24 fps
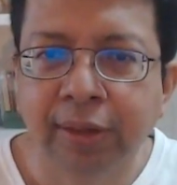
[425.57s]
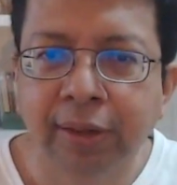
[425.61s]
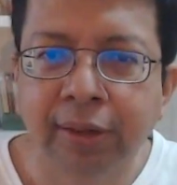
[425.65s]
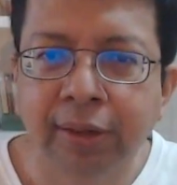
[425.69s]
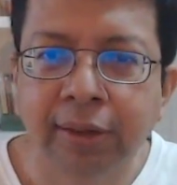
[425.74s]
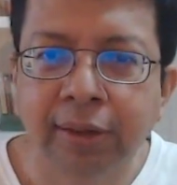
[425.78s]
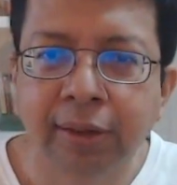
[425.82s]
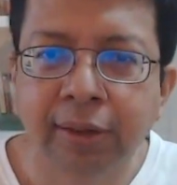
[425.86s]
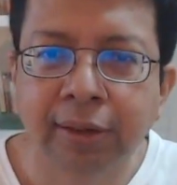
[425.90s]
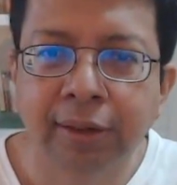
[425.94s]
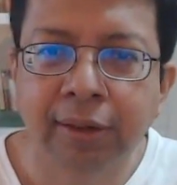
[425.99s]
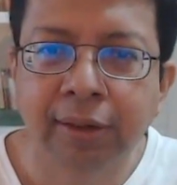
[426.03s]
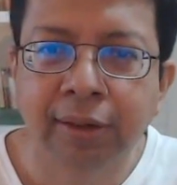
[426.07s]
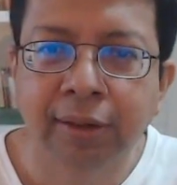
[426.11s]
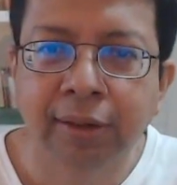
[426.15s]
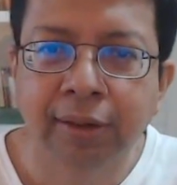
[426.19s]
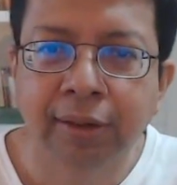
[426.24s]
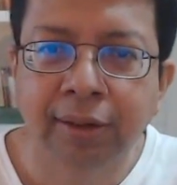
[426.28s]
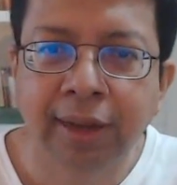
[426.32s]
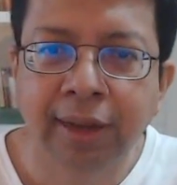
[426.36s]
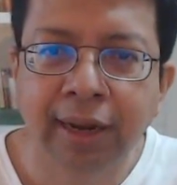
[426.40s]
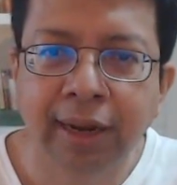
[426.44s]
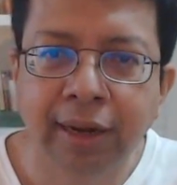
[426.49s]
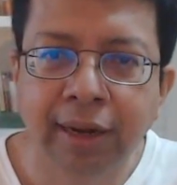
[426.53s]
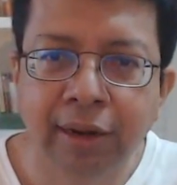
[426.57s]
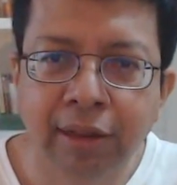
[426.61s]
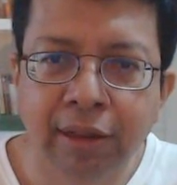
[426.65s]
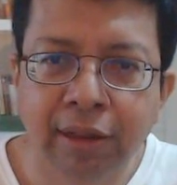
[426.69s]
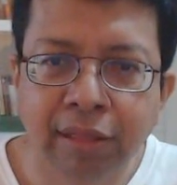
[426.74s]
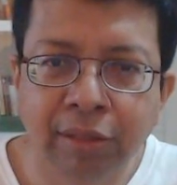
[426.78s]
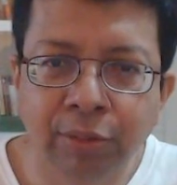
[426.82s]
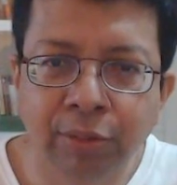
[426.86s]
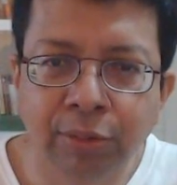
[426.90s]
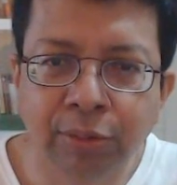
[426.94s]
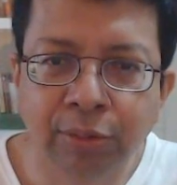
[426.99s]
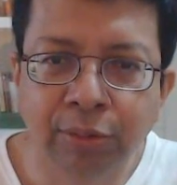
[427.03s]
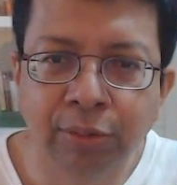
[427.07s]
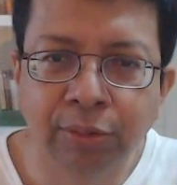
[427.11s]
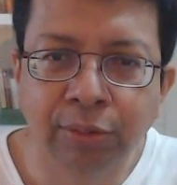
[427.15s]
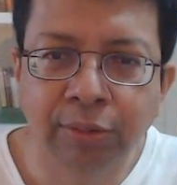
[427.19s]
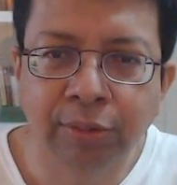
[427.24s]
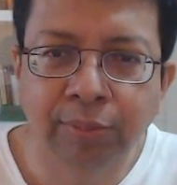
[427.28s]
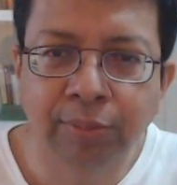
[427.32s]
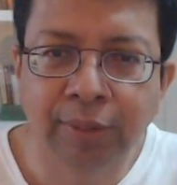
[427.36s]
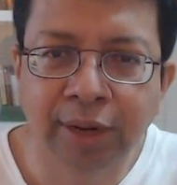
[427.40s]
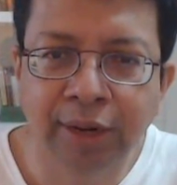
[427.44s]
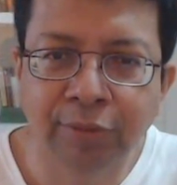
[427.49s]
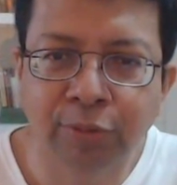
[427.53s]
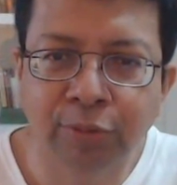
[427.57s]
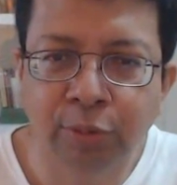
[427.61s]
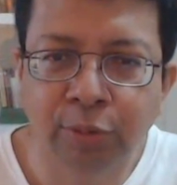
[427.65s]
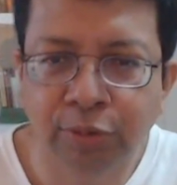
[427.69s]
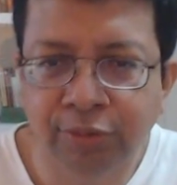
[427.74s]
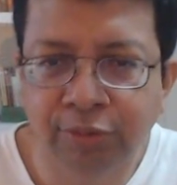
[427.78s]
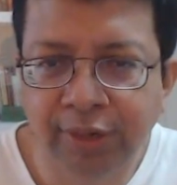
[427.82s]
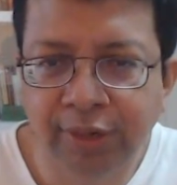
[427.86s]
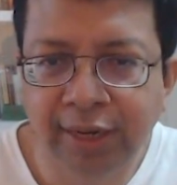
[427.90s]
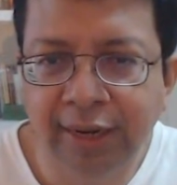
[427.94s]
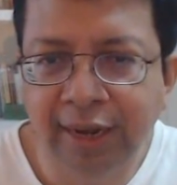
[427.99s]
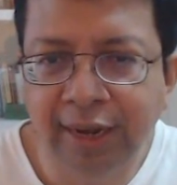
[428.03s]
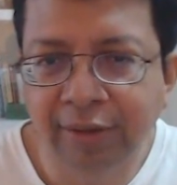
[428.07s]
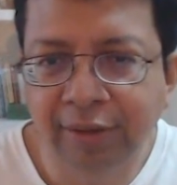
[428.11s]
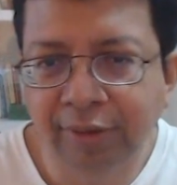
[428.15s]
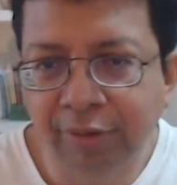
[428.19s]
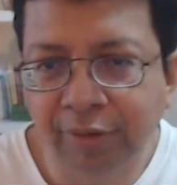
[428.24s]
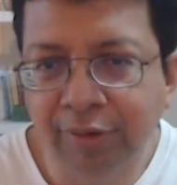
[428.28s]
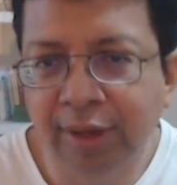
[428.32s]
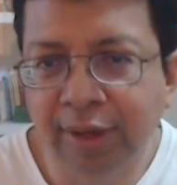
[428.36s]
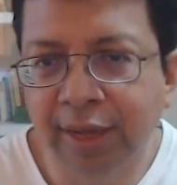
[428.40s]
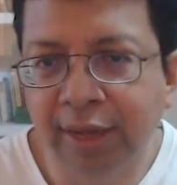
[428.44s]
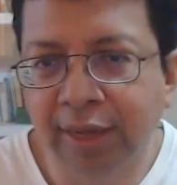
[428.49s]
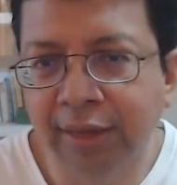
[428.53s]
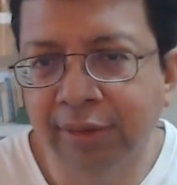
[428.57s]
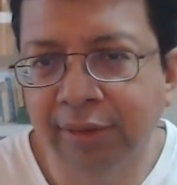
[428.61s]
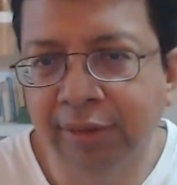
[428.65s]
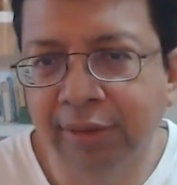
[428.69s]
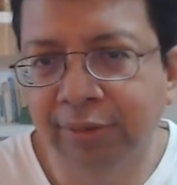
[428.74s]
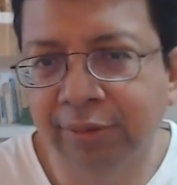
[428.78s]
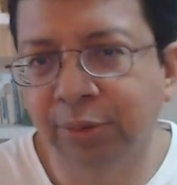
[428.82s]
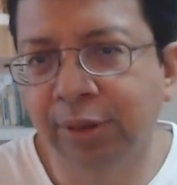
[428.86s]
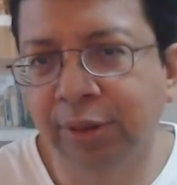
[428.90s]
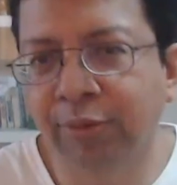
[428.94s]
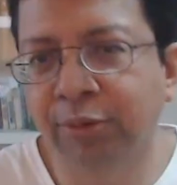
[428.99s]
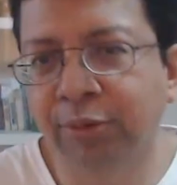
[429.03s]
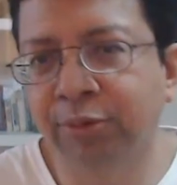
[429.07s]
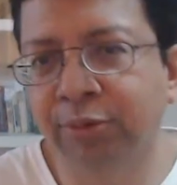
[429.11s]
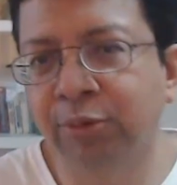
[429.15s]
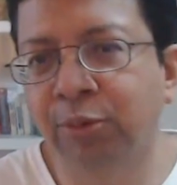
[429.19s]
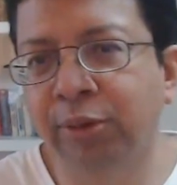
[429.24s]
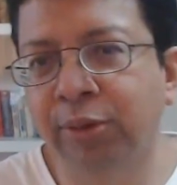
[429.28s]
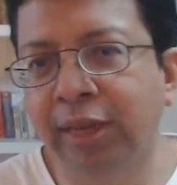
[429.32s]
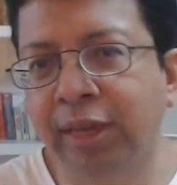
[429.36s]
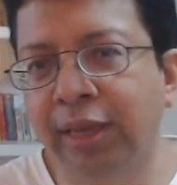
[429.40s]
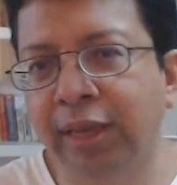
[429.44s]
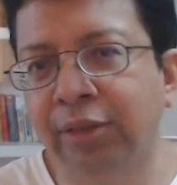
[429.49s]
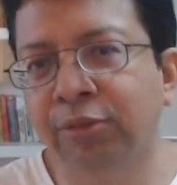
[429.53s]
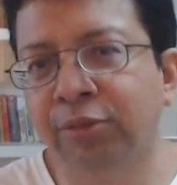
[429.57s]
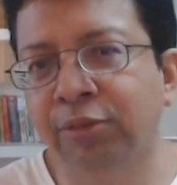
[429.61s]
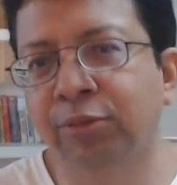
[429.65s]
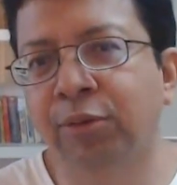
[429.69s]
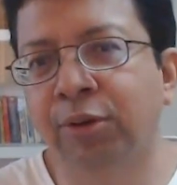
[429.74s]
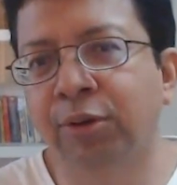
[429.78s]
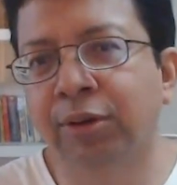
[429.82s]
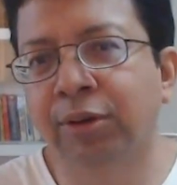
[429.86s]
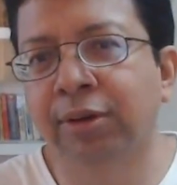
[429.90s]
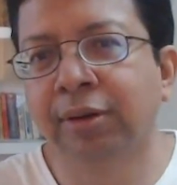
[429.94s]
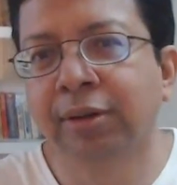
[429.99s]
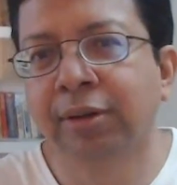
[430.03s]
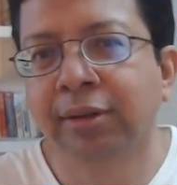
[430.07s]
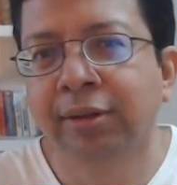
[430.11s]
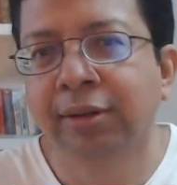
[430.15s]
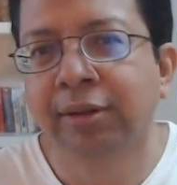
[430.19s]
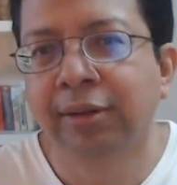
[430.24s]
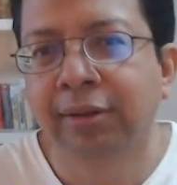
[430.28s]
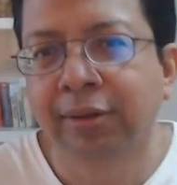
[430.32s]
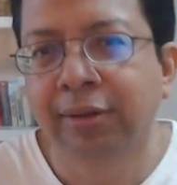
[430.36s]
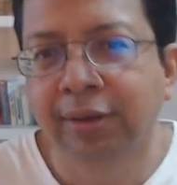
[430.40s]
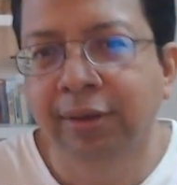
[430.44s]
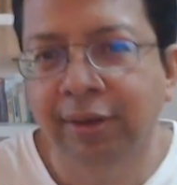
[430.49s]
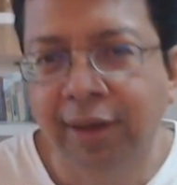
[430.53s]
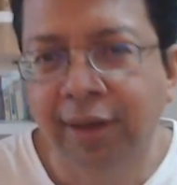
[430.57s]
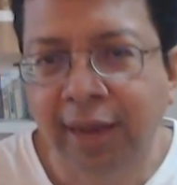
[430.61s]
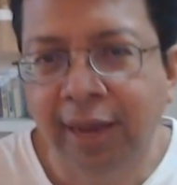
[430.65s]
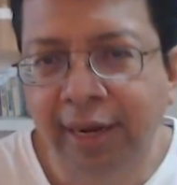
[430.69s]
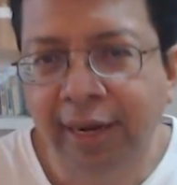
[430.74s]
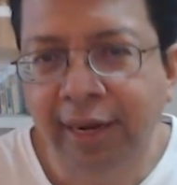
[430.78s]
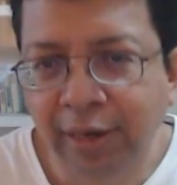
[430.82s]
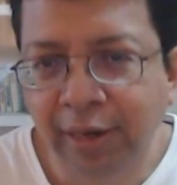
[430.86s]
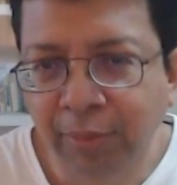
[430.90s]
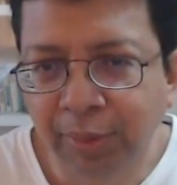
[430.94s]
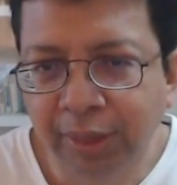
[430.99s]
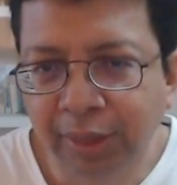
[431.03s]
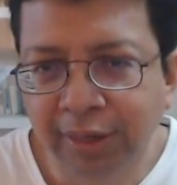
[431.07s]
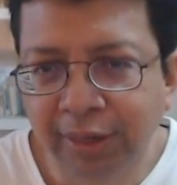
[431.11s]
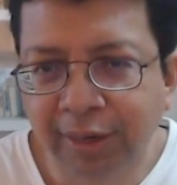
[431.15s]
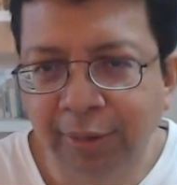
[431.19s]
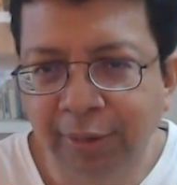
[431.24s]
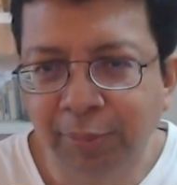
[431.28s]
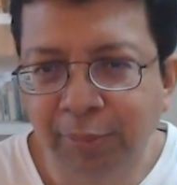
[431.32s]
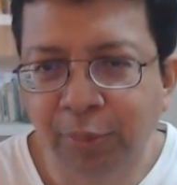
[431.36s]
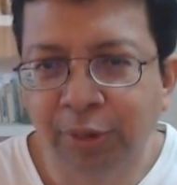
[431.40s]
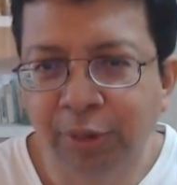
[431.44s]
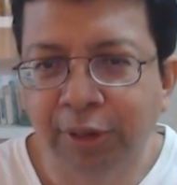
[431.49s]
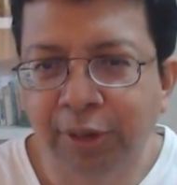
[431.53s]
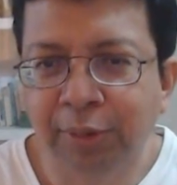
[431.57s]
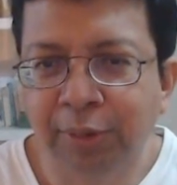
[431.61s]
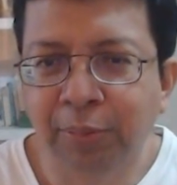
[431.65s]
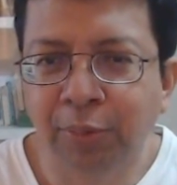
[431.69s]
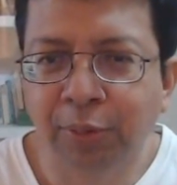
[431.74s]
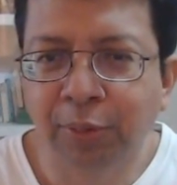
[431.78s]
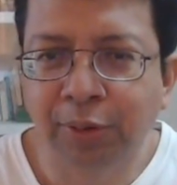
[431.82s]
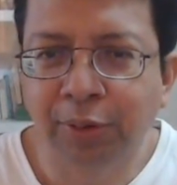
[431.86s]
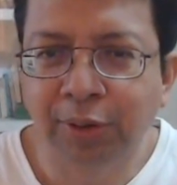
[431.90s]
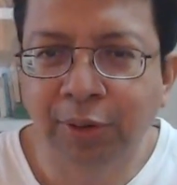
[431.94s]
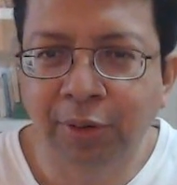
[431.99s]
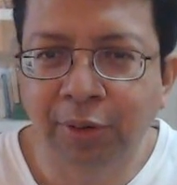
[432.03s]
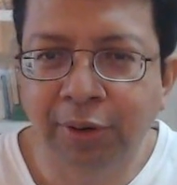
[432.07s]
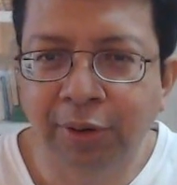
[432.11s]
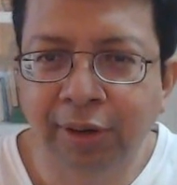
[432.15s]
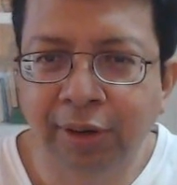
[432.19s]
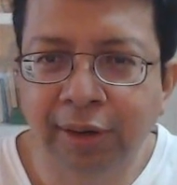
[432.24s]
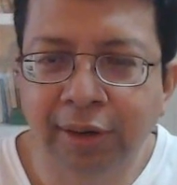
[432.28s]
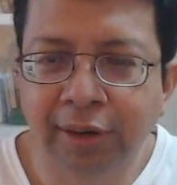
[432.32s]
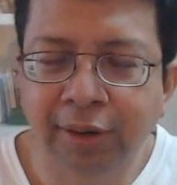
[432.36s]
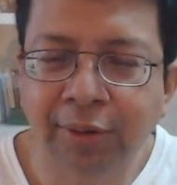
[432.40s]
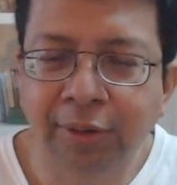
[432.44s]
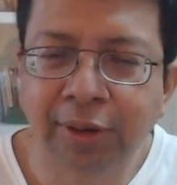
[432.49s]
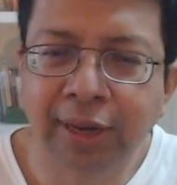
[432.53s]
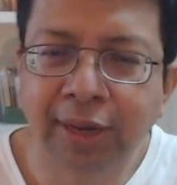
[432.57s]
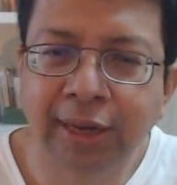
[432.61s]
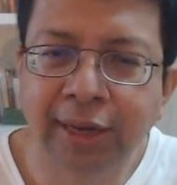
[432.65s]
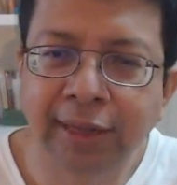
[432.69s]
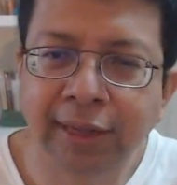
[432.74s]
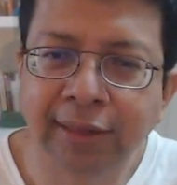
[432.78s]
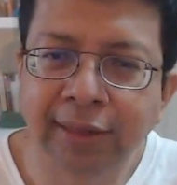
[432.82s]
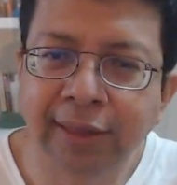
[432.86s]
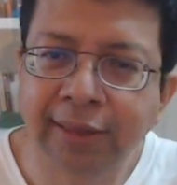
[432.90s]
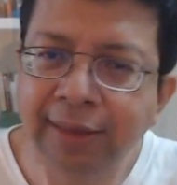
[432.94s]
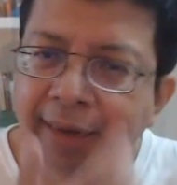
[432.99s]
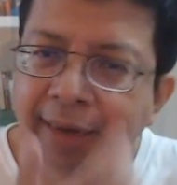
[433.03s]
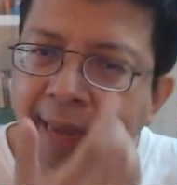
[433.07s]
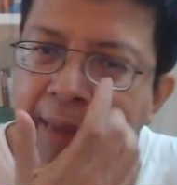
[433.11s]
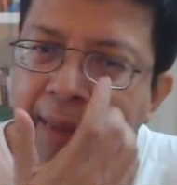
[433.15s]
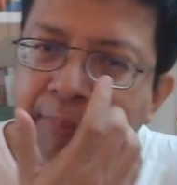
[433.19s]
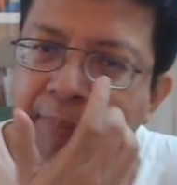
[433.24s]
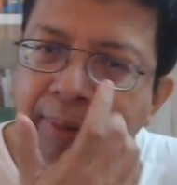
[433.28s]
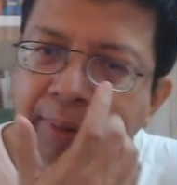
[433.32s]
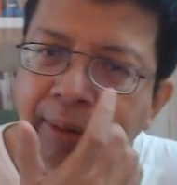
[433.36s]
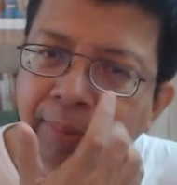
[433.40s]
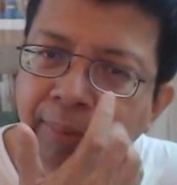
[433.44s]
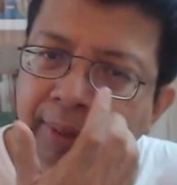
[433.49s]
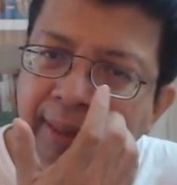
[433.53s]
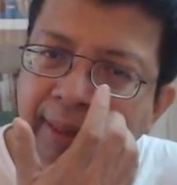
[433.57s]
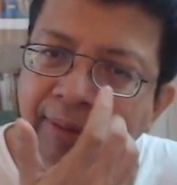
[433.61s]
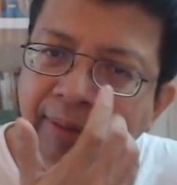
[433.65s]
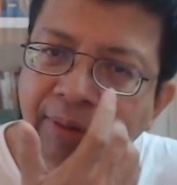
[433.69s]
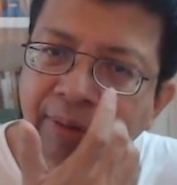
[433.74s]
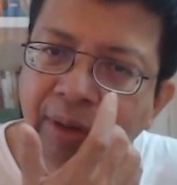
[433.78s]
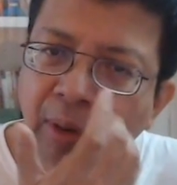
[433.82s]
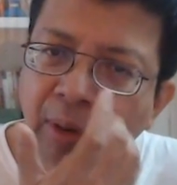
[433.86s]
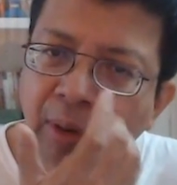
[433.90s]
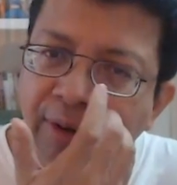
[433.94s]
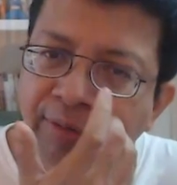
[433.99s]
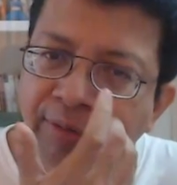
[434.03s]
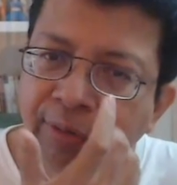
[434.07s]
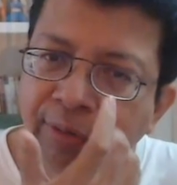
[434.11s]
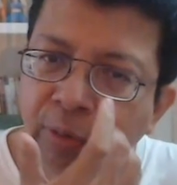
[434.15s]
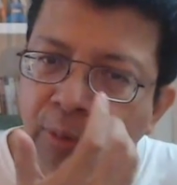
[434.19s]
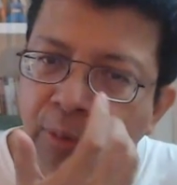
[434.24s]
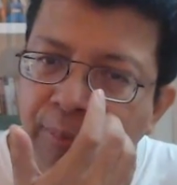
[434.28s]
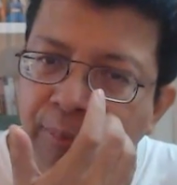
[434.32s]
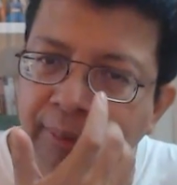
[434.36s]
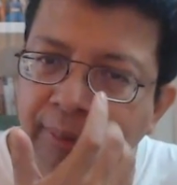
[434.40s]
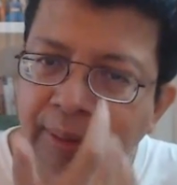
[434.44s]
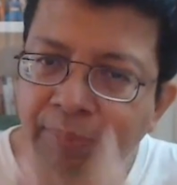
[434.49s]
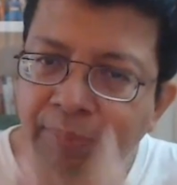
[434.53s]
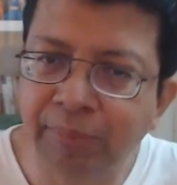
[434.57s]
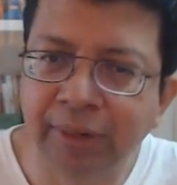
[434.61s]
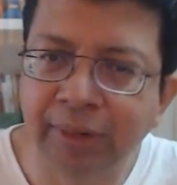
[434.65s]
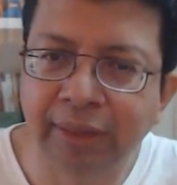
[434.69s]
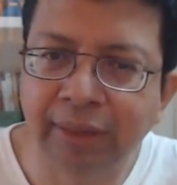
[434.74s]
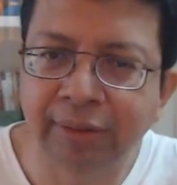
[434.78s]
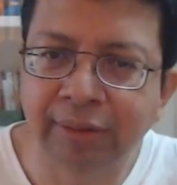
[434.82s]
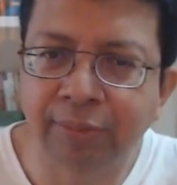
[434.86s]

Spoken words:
But of course, we didn't have FI, so there was no case for a Heidenberg report on anything that happened. But there were a lot of group companies.